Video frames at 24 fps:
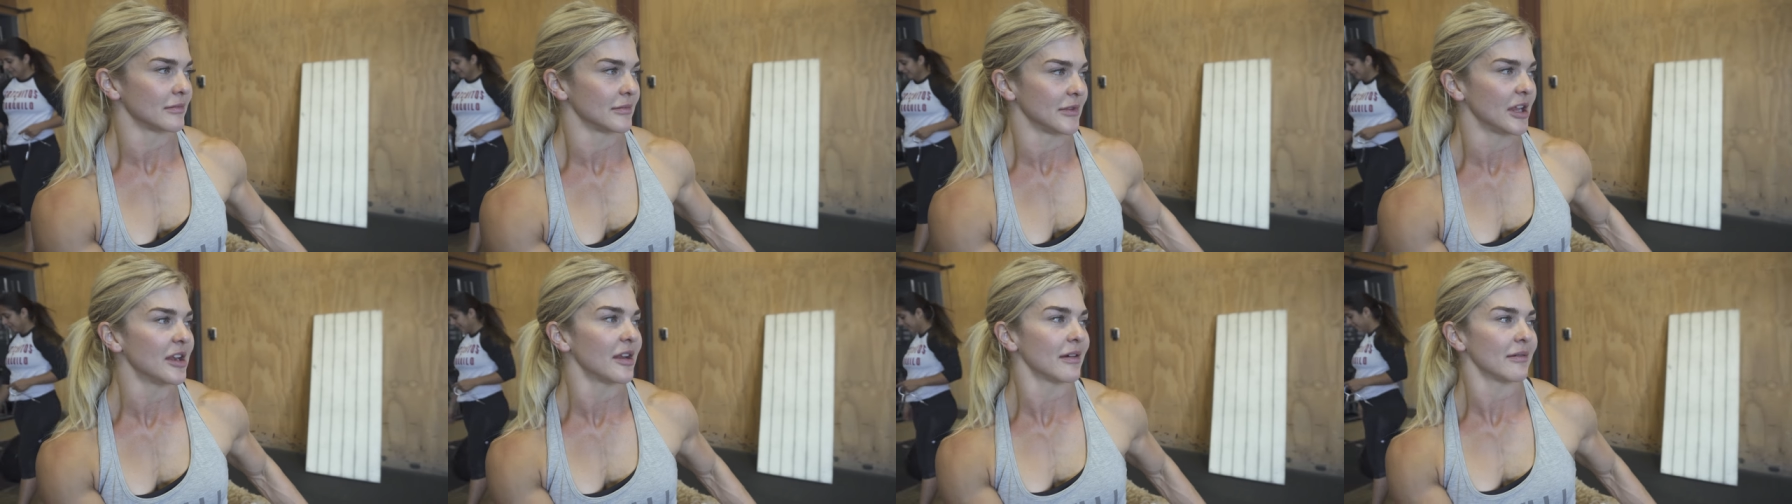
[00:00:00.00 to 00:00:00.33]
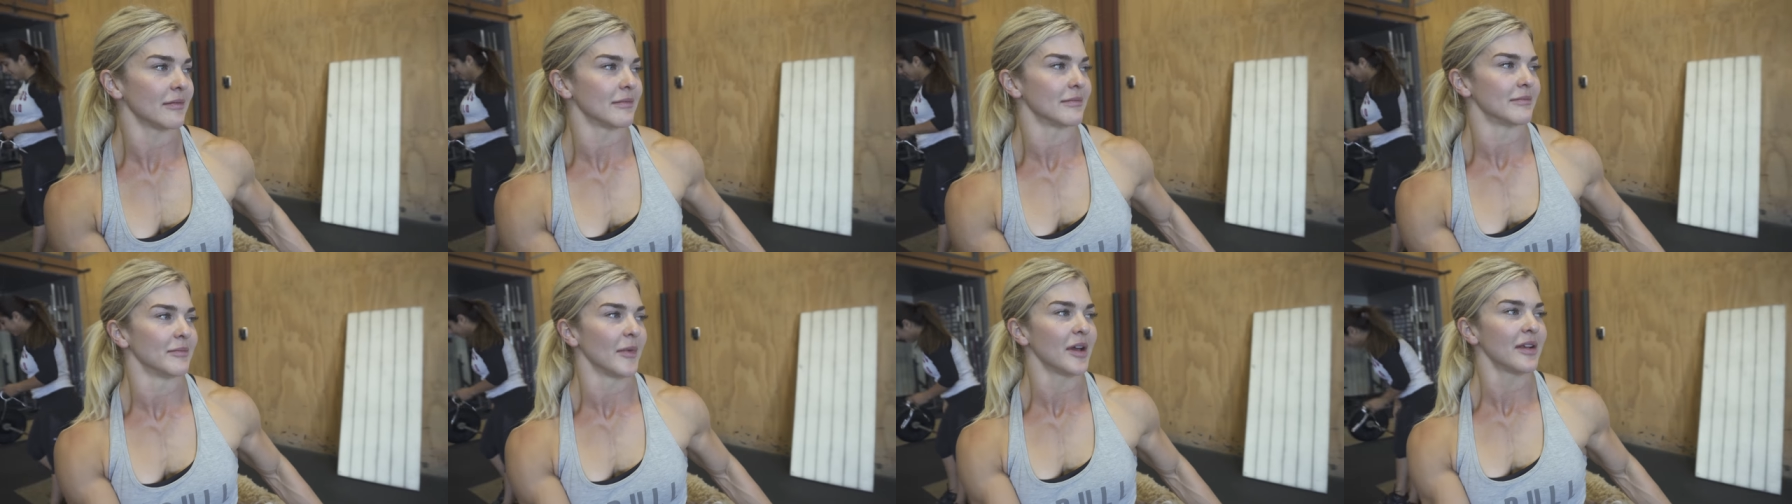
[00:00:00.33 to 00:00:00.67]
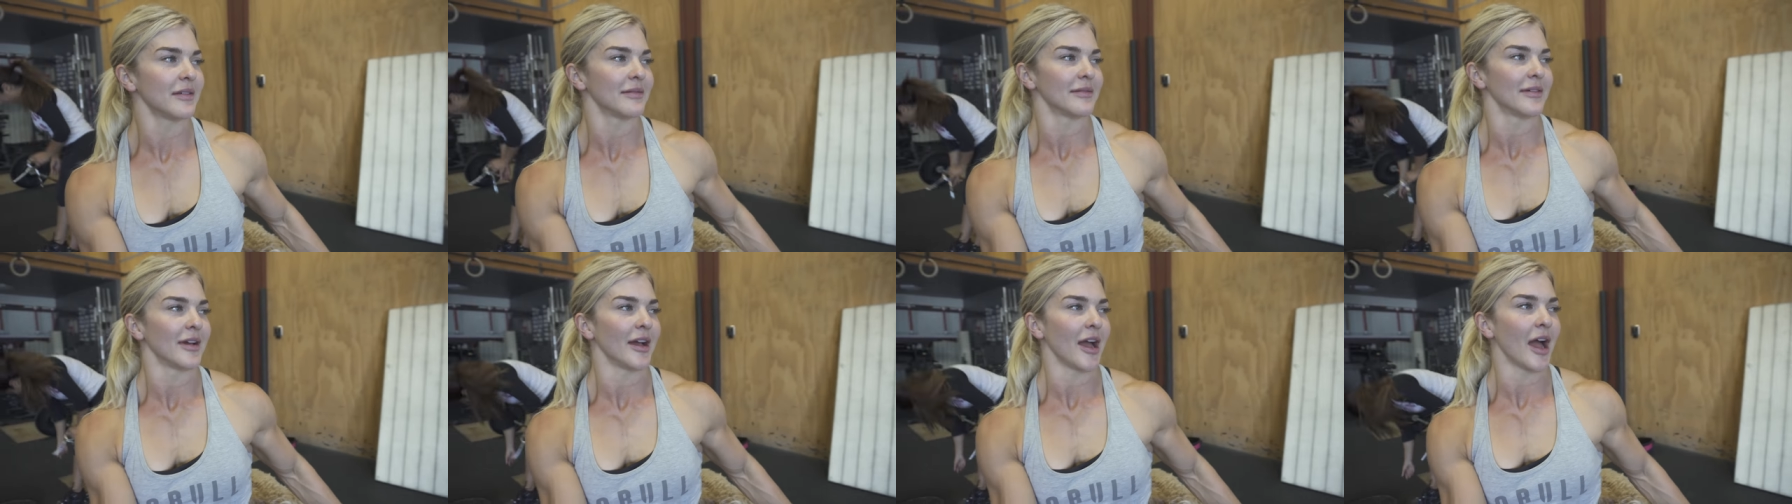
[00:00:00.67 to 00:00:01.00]
Need it, but
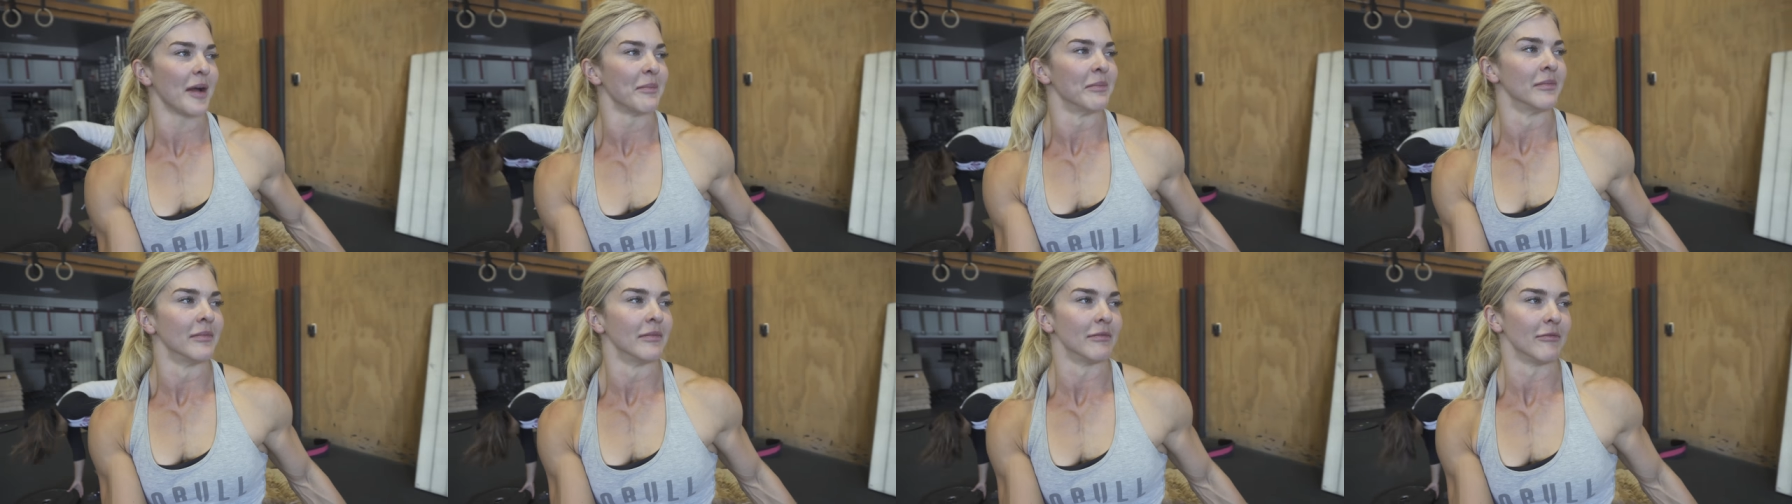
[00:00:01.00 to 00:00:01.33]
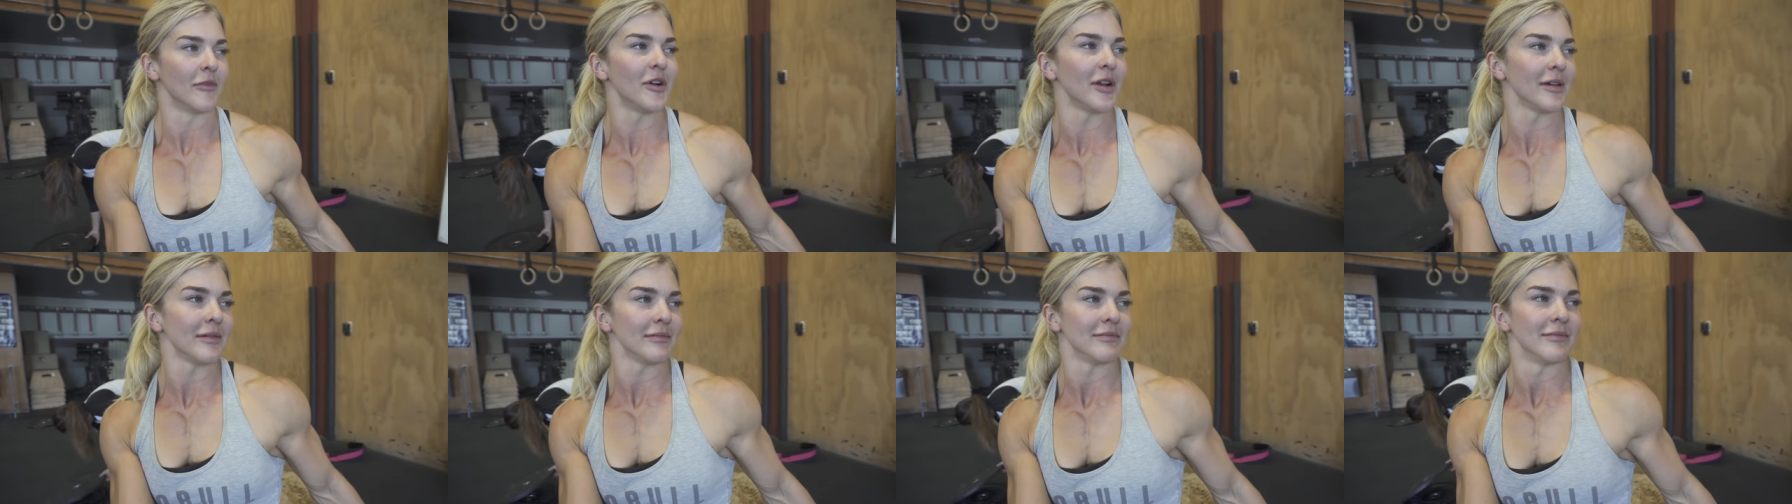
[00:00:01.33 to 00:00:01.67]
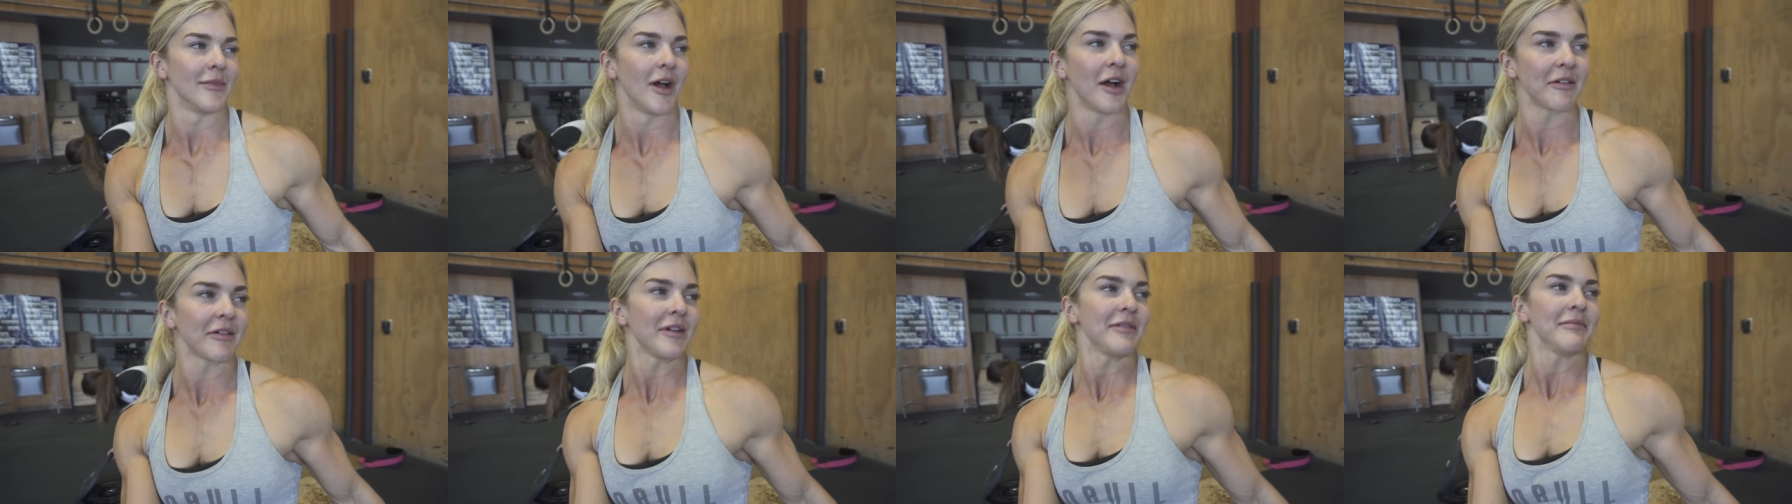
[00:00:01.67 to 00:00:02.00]
I'm really
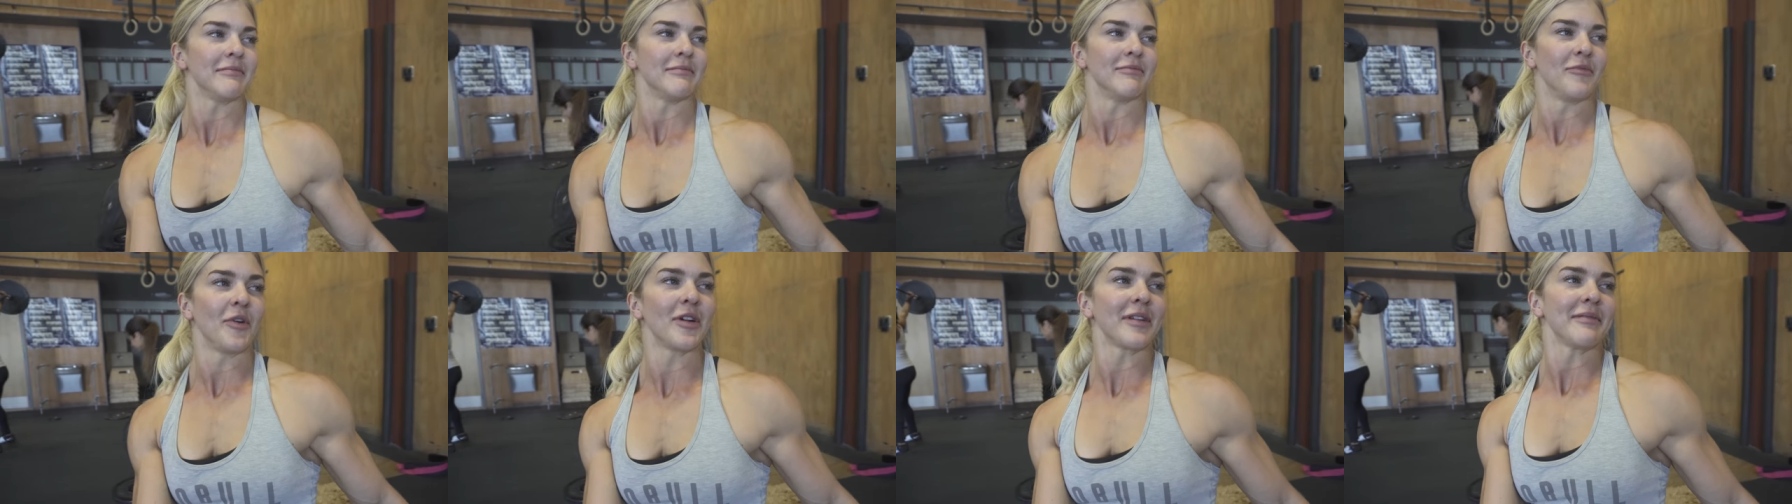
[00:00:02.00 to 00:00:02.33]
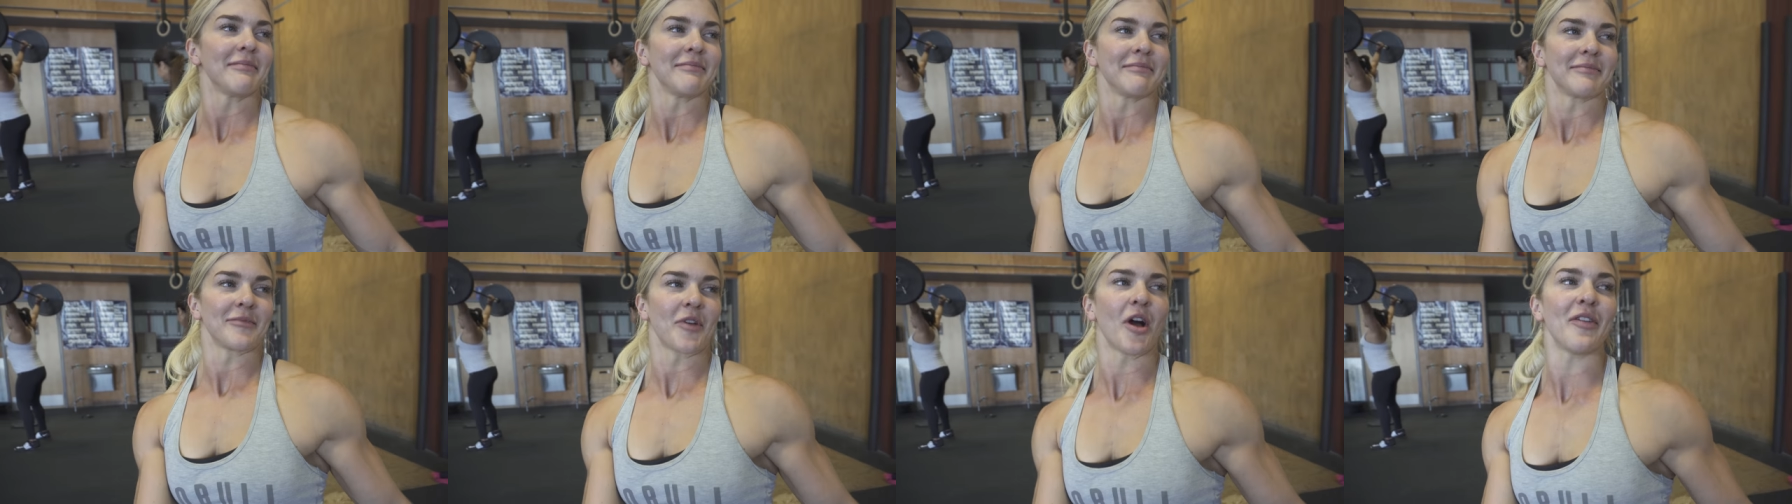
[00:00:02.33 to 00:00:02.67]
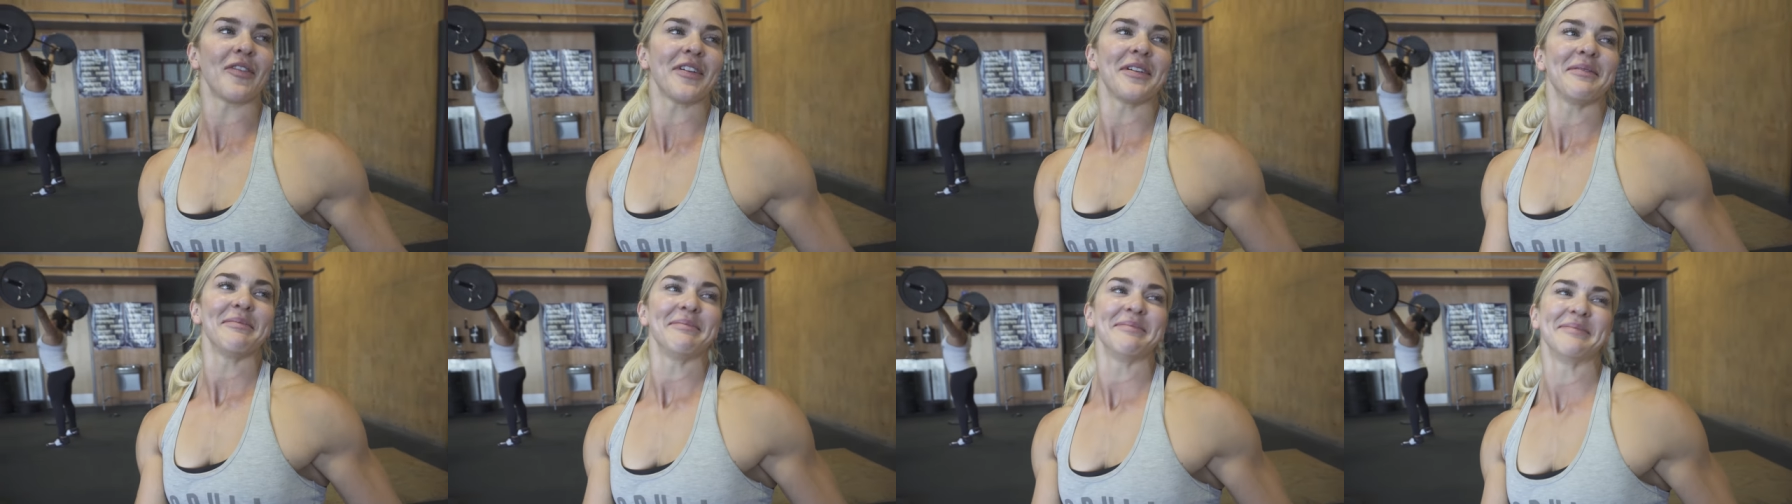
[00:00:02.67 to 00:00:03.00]
hungry. Wanna
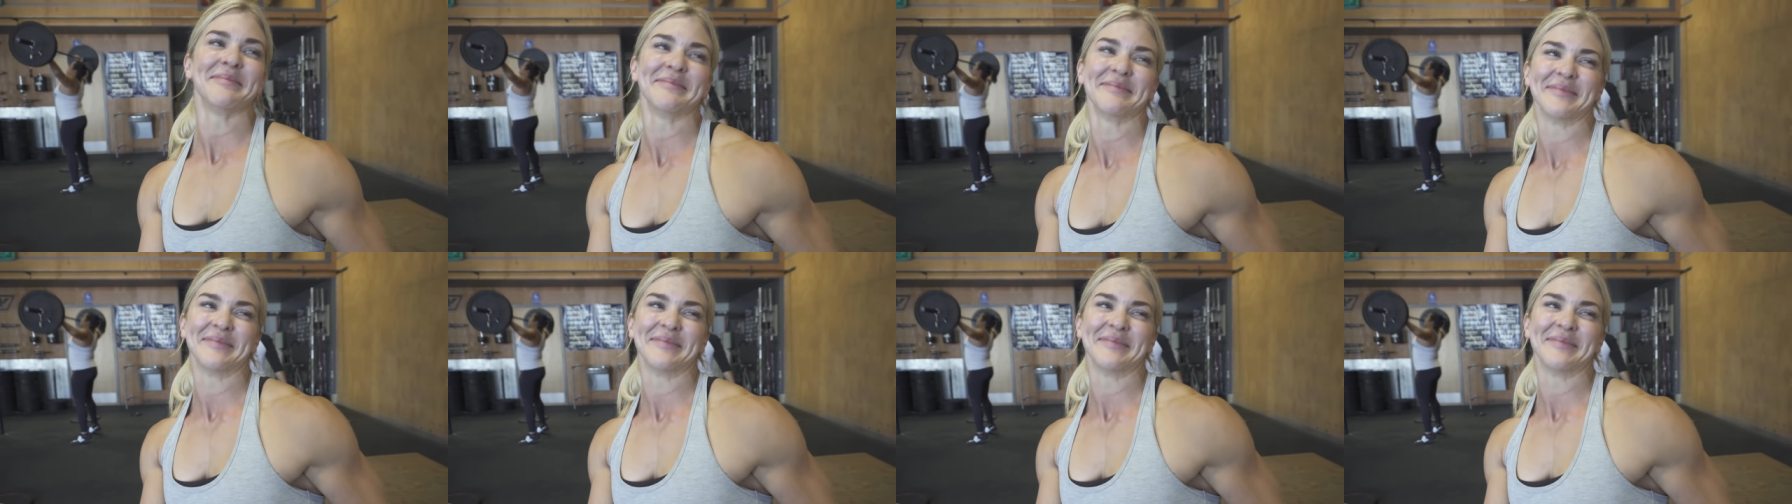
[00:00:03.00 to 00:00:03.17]
coffee?